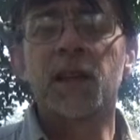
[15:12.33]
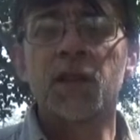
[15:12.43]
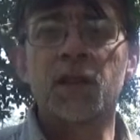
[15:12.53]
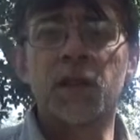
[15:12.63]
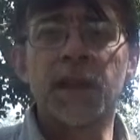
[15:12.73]

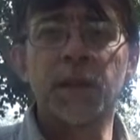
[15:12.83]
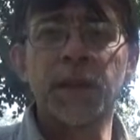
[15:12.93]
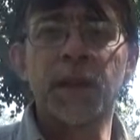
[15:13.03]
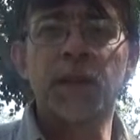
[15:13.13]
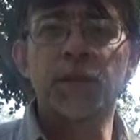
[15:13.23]
So you got to
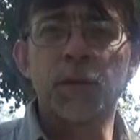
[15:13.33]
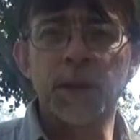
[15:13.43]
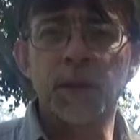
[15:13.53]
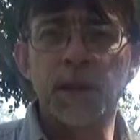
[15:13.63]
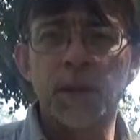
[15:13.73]
be careful
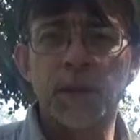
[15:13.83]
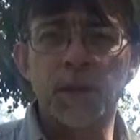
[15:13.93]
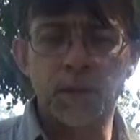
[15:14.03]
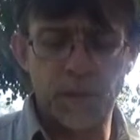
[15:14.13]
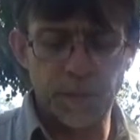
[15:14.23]
when cooking with
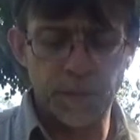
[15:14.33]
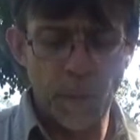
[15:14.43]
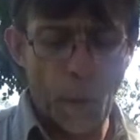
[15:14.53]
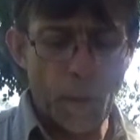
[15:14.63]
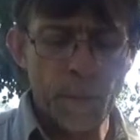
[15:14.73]
aluminum.
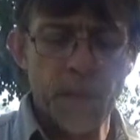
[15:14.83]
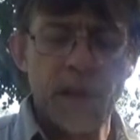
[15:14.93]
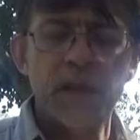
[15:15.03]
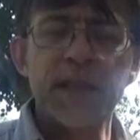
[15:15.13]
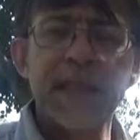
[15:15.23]

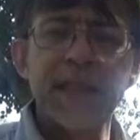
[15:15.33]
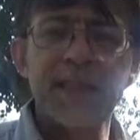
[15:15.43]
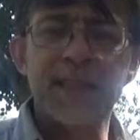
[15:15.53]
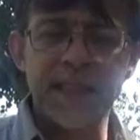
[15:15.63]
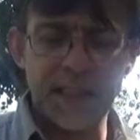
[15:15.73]

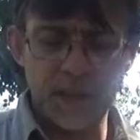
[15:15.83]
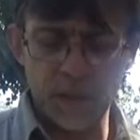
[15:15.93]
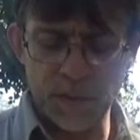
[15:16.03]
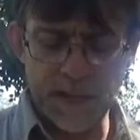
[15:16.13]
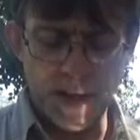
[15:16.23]
Stainless steel
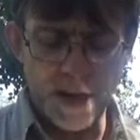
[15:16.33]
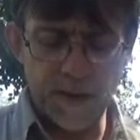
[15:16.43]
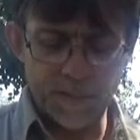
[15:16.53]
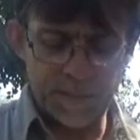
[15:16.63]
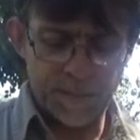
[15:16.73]
is what I
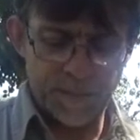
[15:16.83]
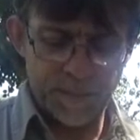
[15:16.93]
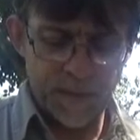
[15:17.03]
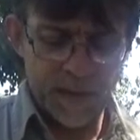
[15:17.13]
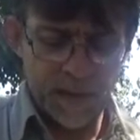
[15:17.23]
got,
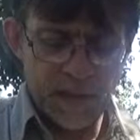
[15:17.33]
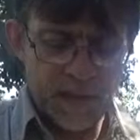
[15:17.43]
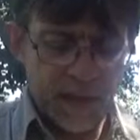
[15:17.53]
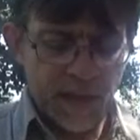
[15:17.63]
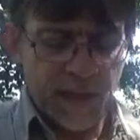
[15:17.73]

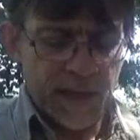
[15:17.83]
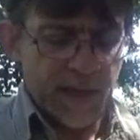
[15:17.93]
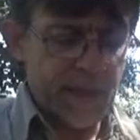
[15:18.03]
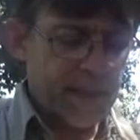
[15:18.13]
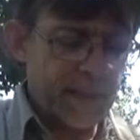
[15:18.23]

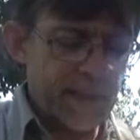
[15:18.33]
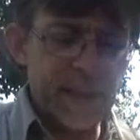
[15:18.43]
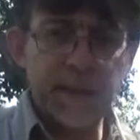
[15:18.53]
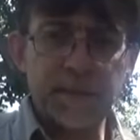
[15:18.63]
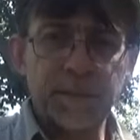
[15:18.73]
and in
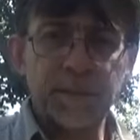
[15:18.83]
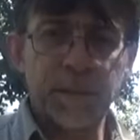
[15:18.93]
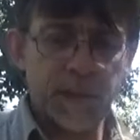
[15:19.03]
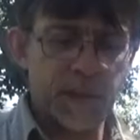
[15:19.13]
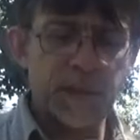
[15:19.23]
it
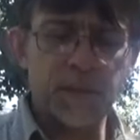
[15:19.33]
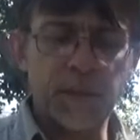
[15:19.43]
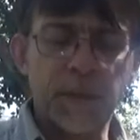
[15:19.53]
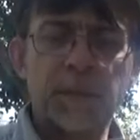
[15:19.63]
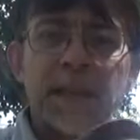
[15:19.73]
gives
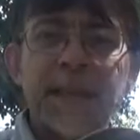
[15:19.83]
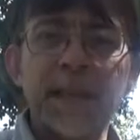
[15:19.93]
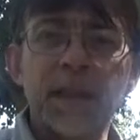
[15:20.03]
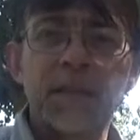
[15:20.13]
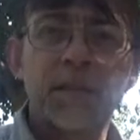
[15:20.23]
me a
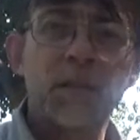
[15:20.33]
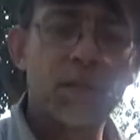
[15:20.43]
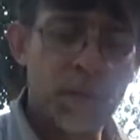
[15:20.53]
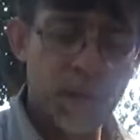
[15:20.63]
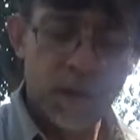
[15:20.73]
plate,
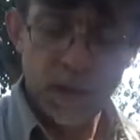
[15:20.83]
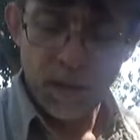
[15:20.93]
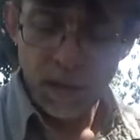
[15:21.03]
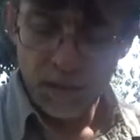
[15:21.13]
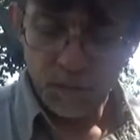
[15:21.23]

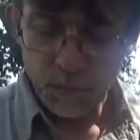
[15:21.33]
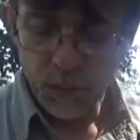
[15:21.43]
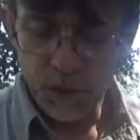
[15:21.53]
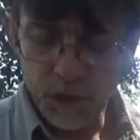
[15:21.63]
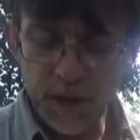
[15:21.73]

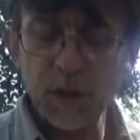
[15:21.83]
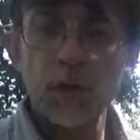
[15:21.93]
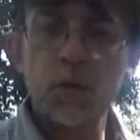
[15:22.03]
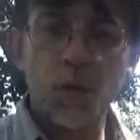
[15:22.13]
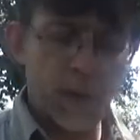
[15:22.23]
which I
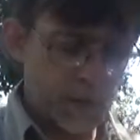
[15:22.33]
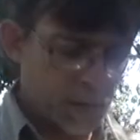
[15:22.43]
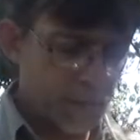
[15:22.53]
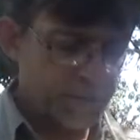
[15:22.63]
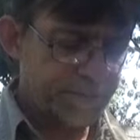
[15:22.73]
used once.